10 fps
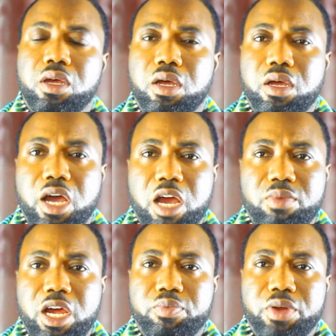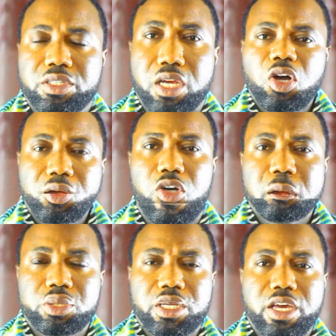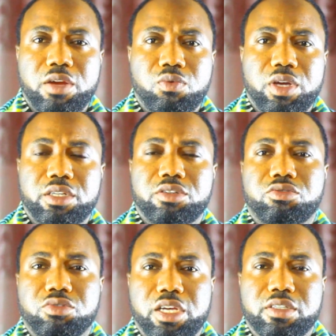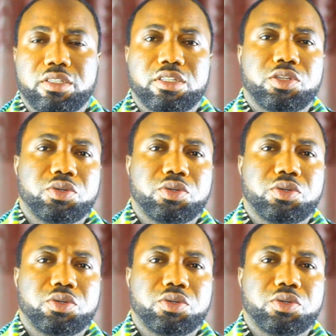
high blood pressure also say that when stress,